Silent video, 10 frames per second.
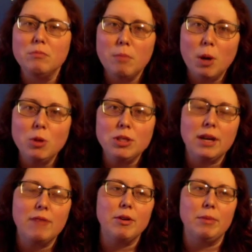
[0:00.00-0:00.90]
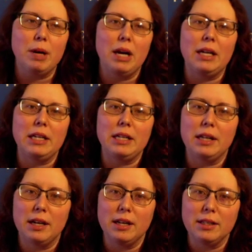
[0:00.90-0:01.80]
most everybody
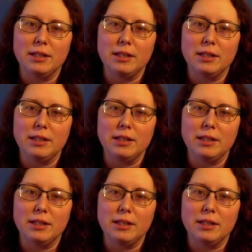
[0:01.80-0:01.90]
uh,